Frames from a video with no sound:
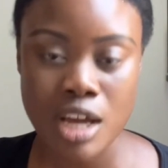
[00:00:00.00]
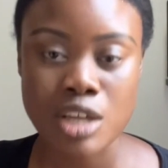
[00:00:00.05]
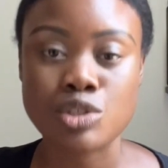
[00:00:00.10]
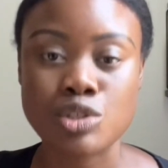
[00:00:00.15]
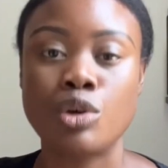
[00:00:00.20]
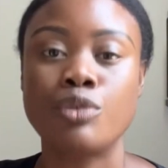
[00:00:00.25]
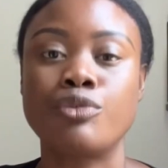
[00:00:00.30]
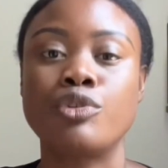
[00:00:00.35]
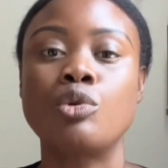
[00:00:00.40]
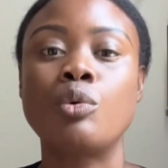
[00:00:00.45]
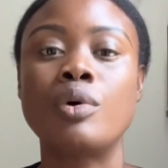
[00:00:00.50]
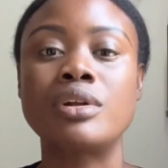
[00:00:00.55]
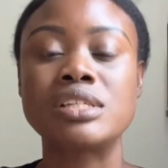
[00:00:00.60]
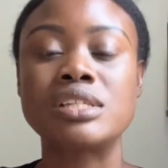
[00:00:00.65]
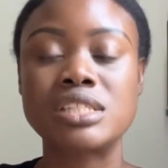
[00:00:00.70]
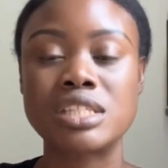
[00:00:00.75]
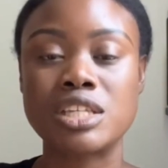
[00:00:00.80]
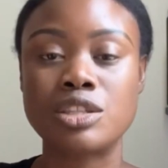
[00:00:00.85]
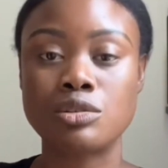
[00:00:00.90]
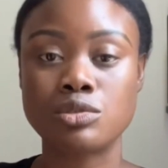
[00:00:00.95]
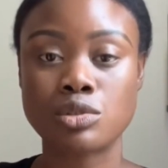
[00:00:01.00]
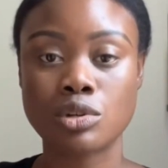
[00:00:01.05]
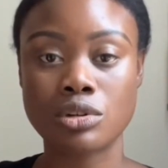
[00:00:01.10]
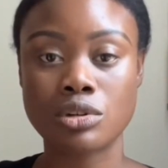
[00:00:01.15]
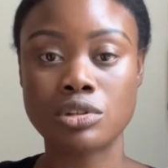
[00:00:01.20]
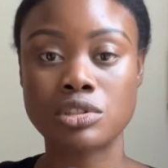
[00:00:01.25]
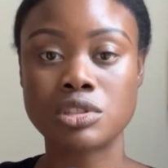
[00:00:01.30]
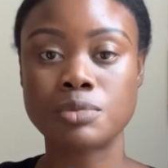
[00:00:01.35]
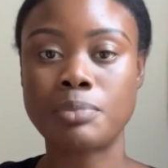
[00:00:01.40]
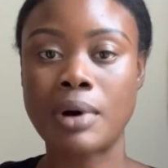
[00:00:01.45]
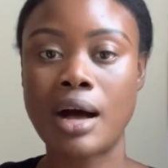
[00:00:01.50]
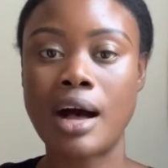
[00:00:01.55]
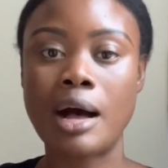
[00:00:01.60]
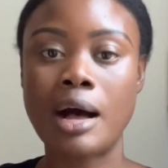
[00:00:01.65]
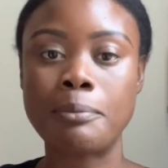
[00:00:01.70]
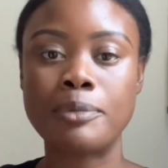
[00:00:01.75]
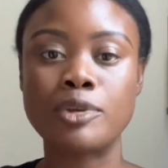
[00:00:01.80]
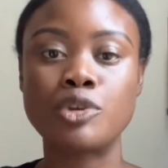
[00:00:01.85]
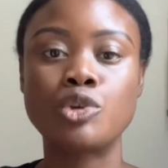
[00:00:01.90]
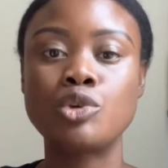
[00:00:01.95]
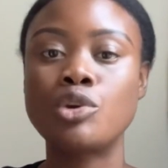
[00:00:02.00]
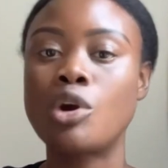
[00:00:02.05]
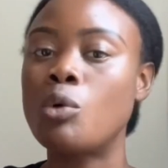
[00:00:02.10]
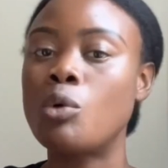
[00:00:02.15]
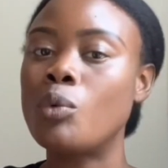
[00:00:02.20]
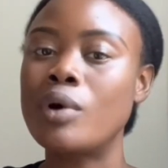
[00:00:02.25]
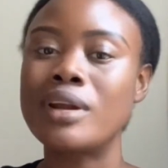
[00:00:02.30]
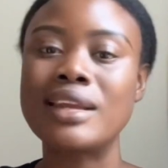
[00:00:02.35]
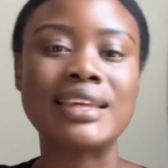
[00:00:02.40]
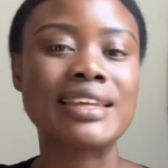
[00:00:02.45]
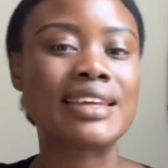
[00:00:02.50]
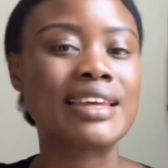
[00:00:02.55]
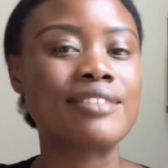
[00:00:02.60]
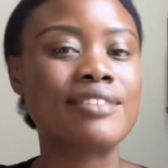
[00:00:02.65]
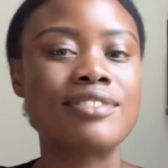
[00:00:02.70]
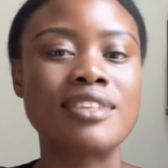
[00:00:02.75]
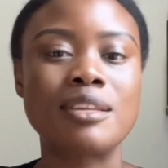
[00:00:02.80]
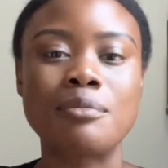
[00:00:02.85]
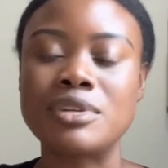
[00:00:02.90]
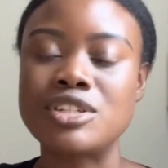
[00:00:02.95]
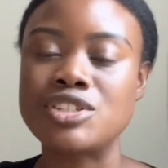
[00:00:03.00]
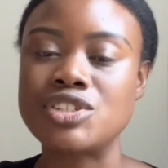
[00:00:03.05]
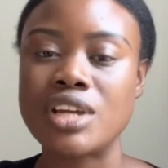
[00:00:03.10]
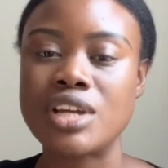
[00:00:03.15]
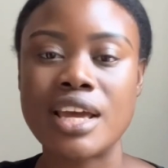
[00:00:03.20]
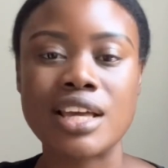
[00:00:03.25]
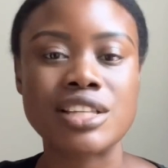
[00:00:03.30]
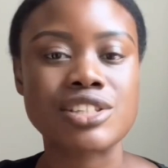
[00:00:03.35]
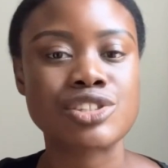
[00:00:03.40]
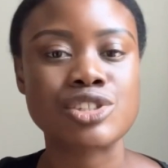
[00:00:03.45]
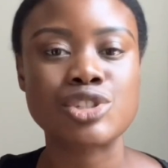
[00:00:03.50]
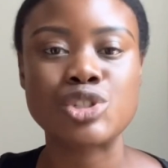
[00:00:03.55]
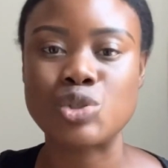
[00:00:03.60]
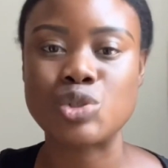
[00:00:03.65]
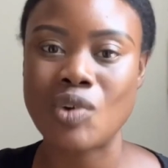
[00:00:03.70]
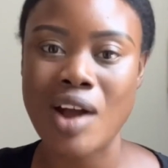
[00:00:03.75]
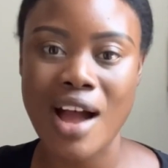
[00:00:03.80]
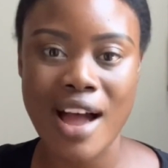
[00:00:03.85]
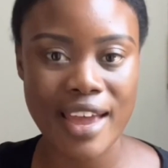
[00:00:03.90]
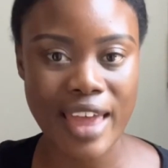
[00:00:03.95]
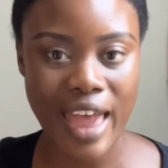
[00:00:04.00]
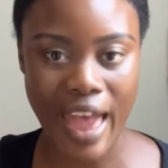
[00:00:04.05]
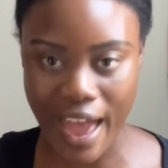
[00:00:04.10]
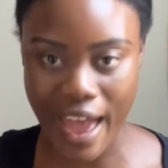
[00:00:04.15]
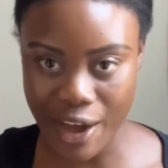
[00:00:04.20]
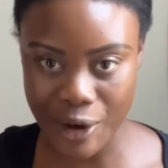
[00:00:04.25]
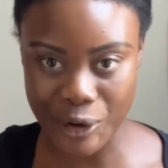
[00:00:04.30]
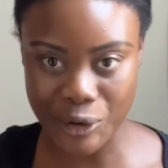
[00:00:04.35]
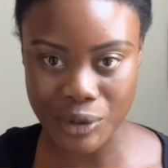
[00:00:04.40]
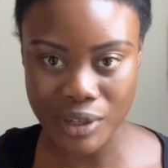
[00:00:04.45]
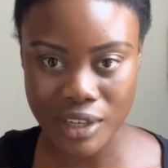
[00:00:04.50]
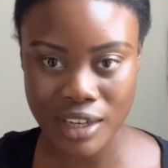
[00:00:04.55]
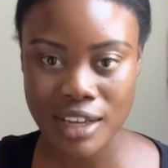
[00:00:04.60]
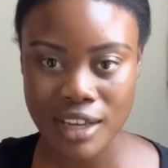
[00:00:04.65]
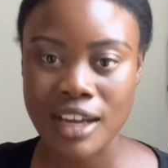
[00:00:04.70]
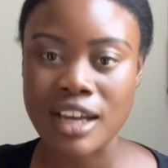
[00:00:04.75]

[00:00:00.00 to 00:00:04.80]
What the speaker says: So if you want to see those curls pop, you don't want to give them a chance to dry out.